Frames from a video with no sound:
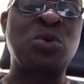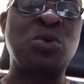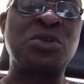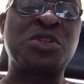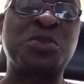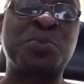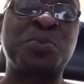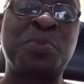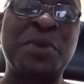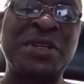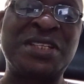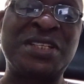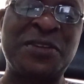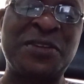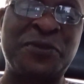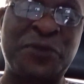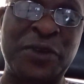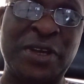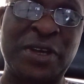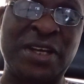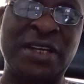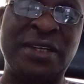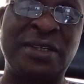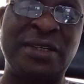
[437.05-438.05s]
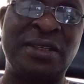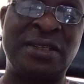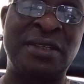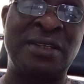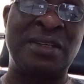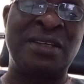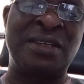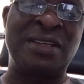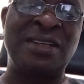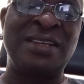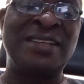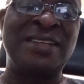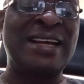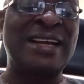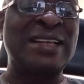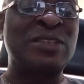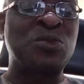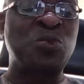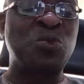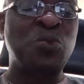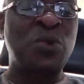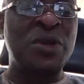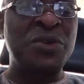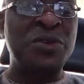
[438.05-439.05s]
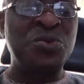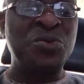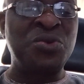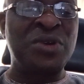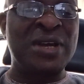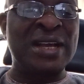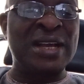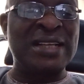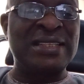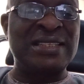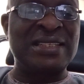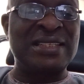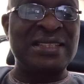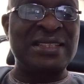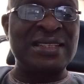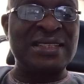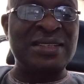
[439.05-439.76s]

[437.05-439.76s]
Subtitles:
was specific that when you get,